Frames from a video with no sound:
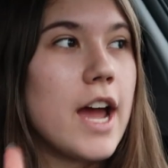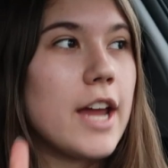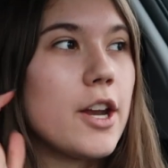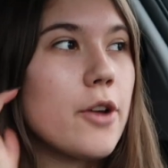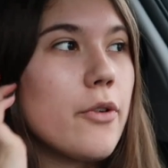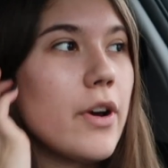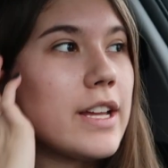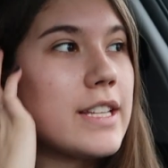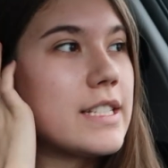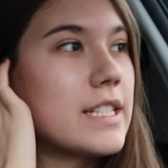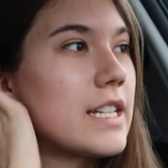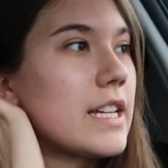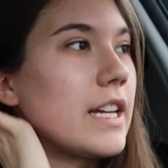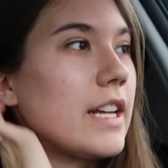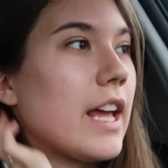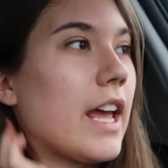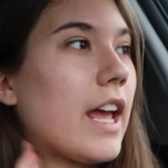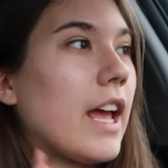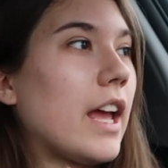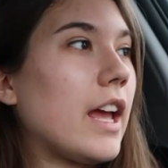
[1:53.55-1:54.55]
I know I
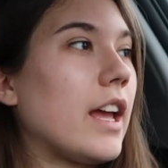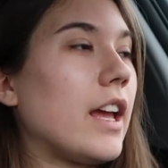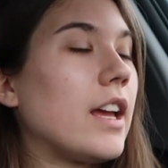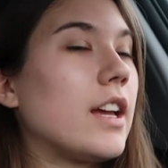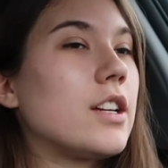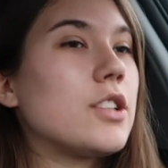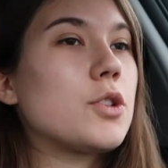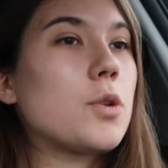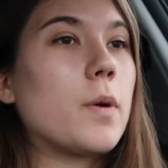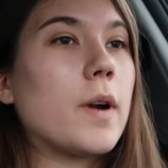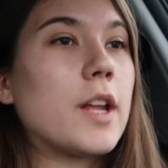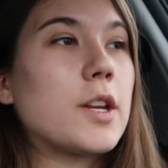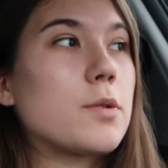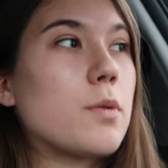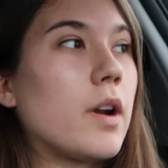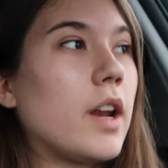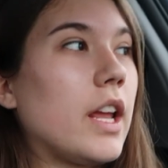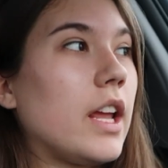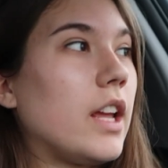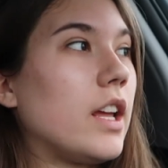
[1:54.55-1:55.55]
did a
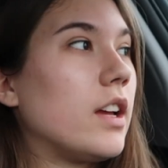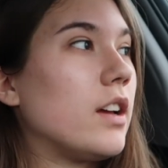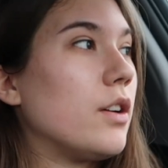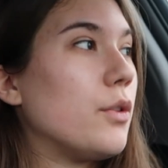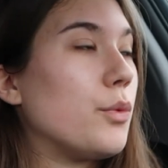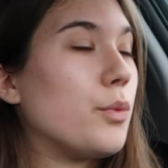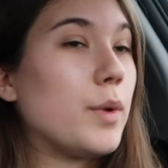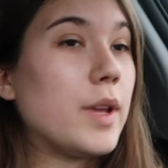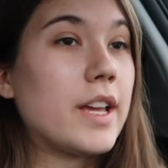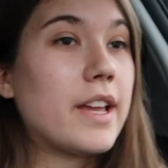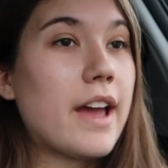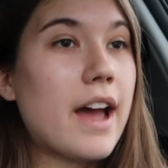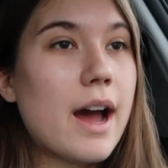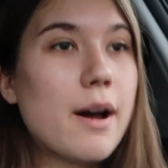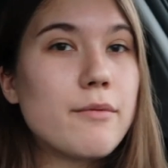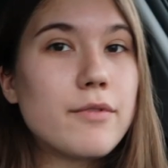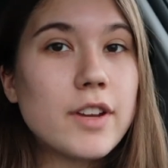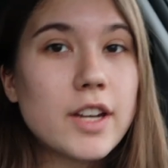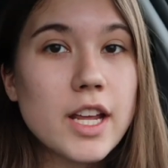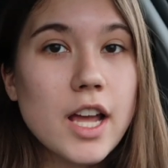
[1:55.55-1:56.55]
2020
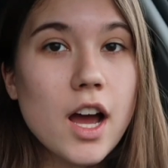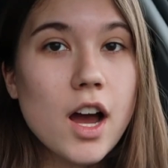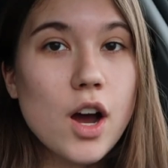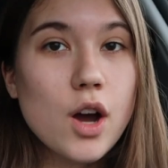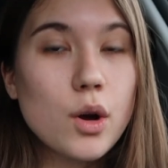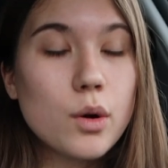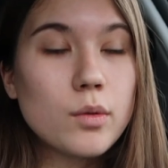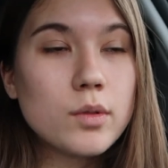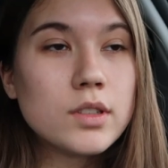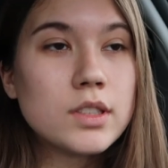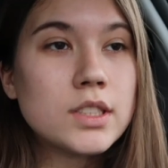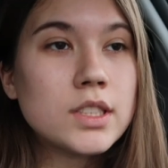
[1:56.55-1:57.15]
recap video,